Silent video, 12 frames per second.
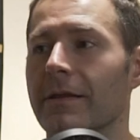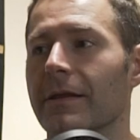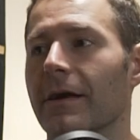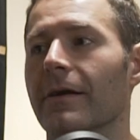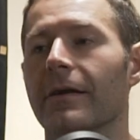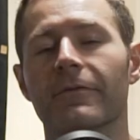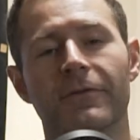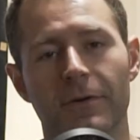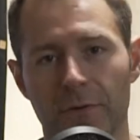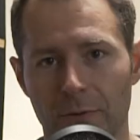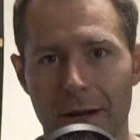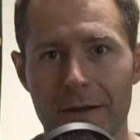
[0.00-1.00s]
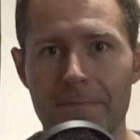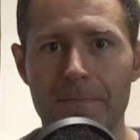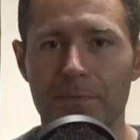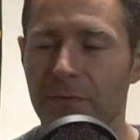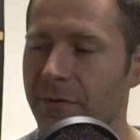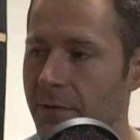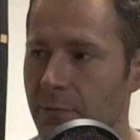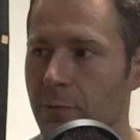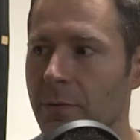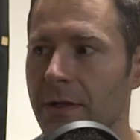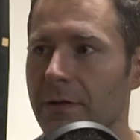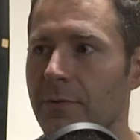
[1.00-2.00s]
there, and it felt great. It felt
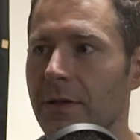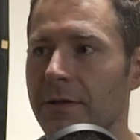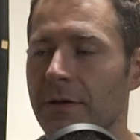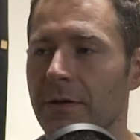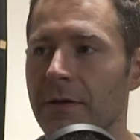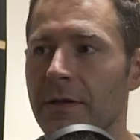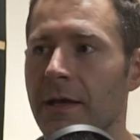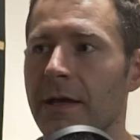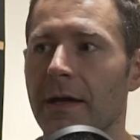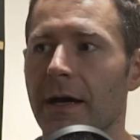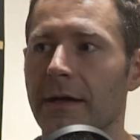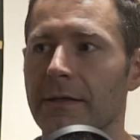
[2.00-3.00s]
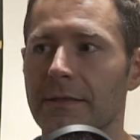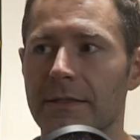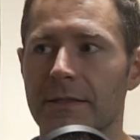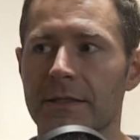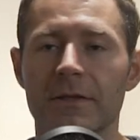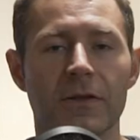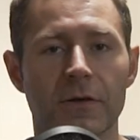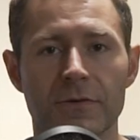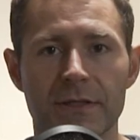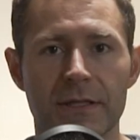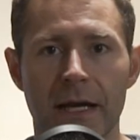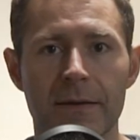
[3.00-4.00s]
really, really good to see
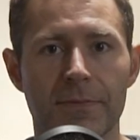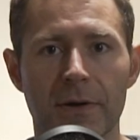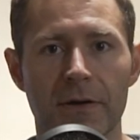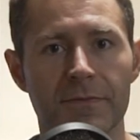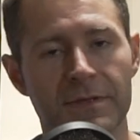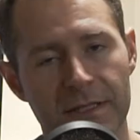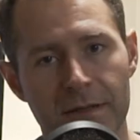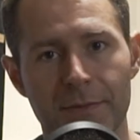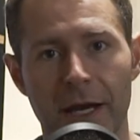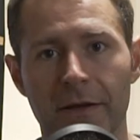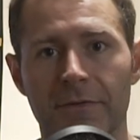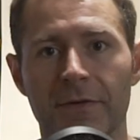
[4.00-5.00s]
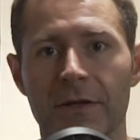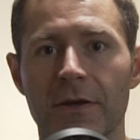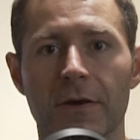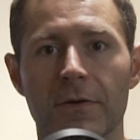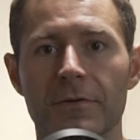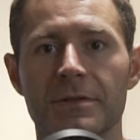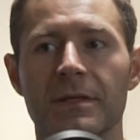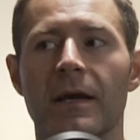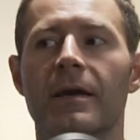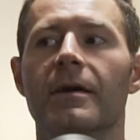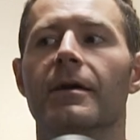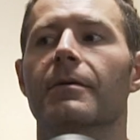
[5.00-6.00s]
those type of cinematic videos
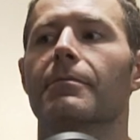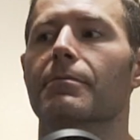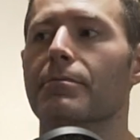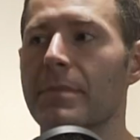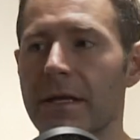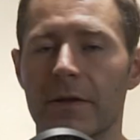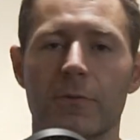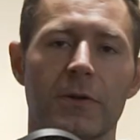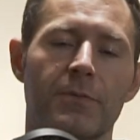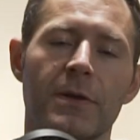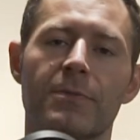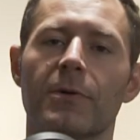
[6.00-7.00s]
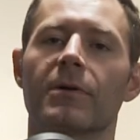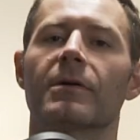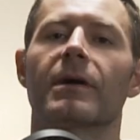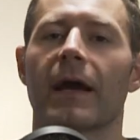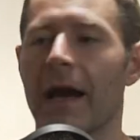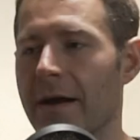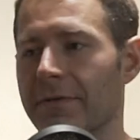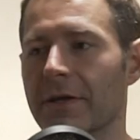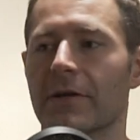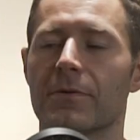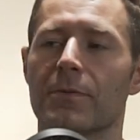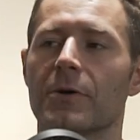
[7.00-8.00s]
meeting with people, having
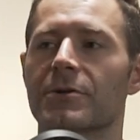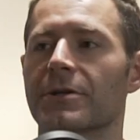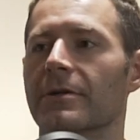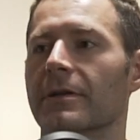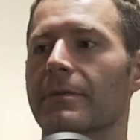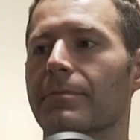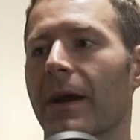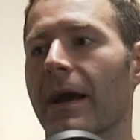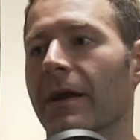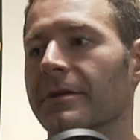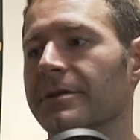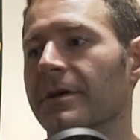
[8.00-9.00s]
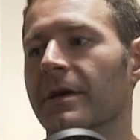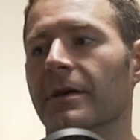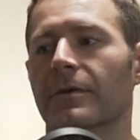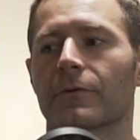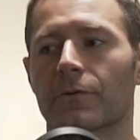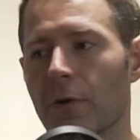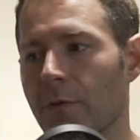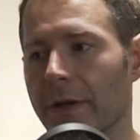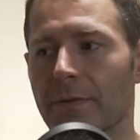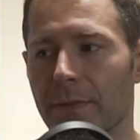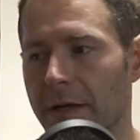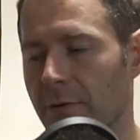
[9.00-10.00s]
an emotional impact, growing
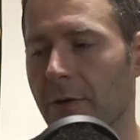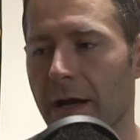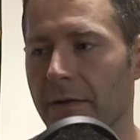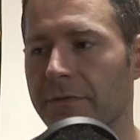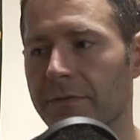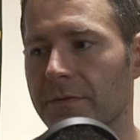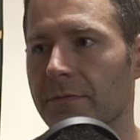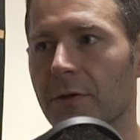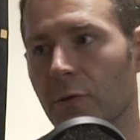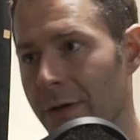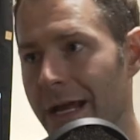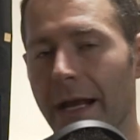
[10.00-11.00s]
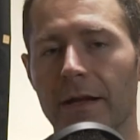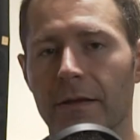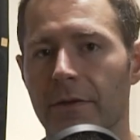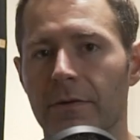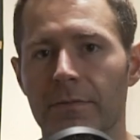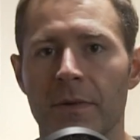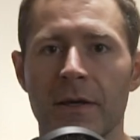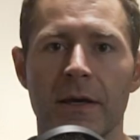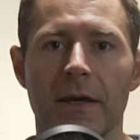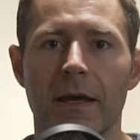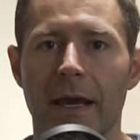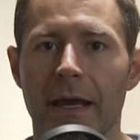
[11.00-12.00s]
in my craft, creating them,
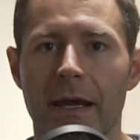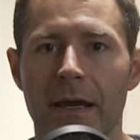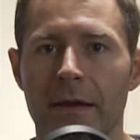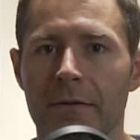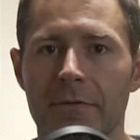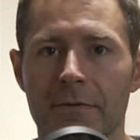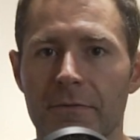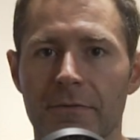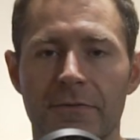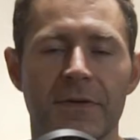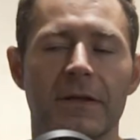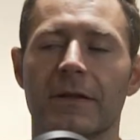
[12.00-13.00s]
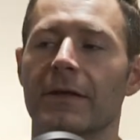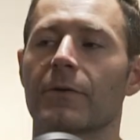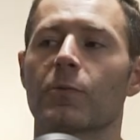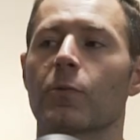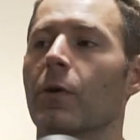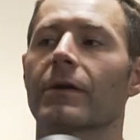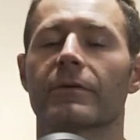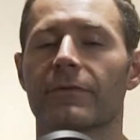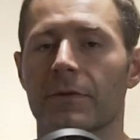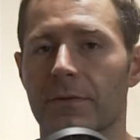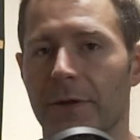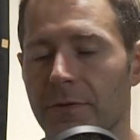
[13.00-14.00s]
and feeling
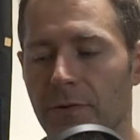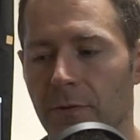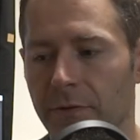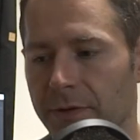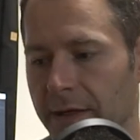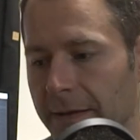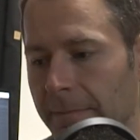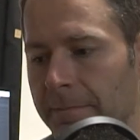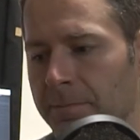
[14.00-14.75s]
wonderful about the whole thing.